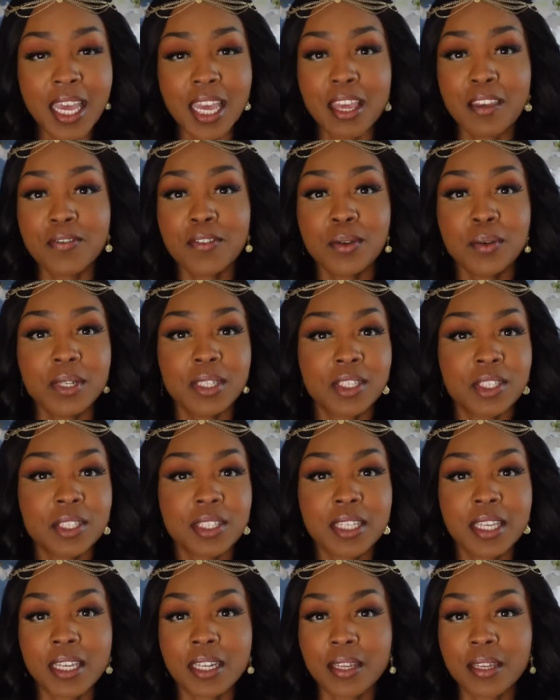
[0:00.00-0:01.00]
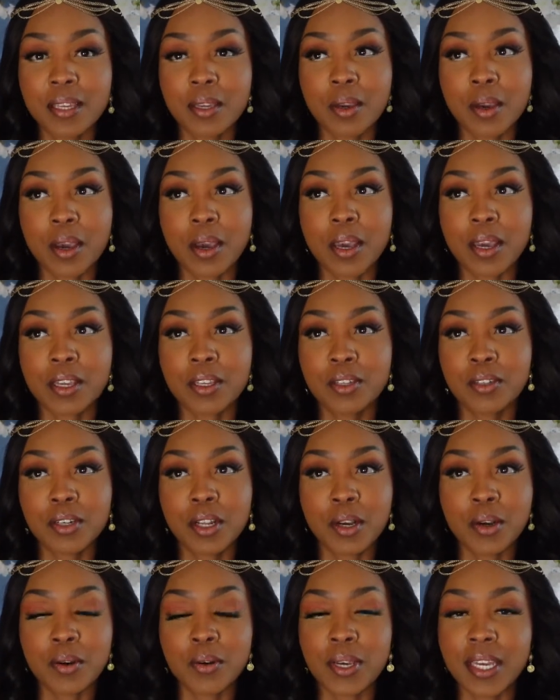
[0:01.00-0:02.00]
if you are just getting, you
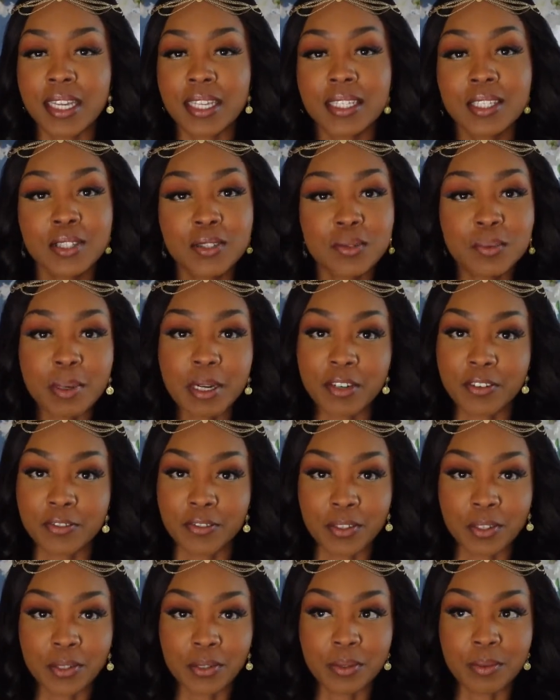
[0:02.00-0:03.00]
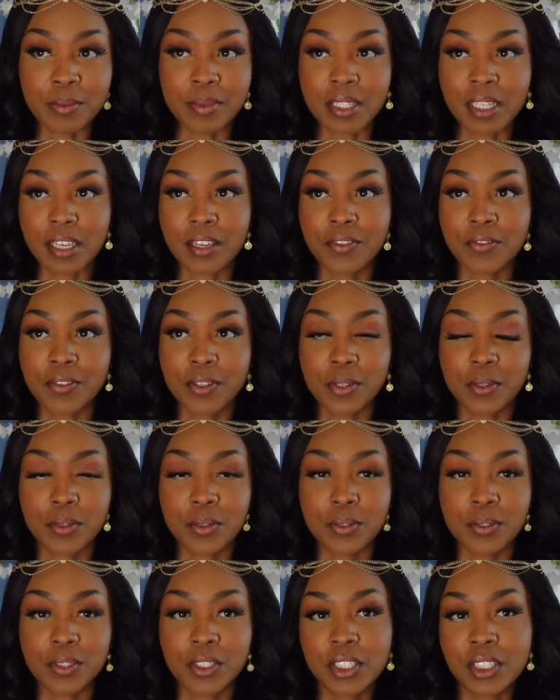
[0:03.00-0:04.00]
know, into perfumes, if
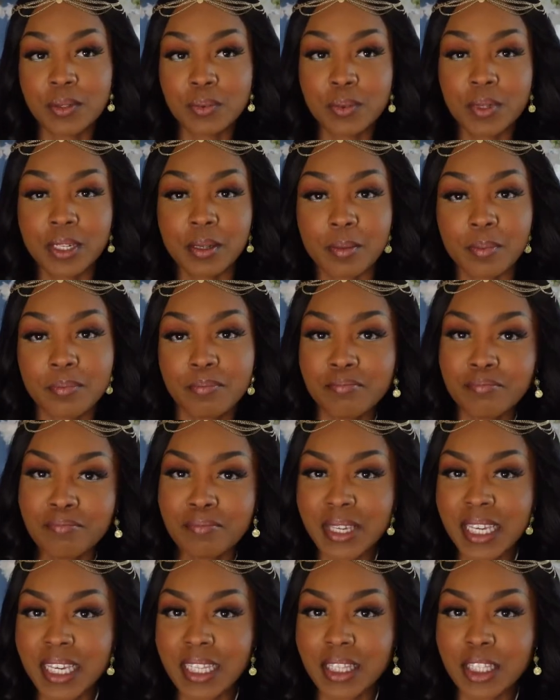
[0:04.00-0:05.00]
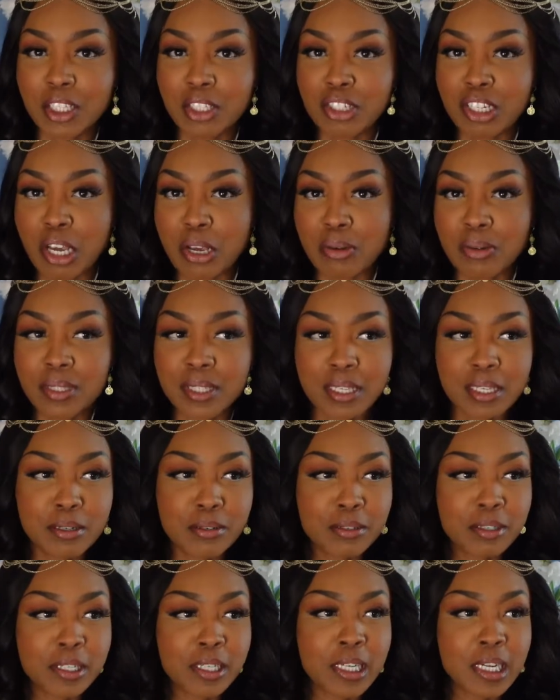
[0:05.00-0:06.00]
you just want to be a little nosy
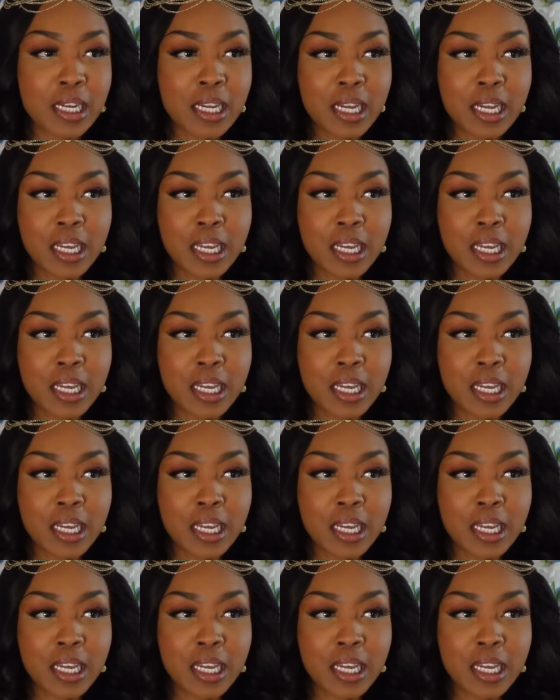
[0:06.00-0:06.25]
or,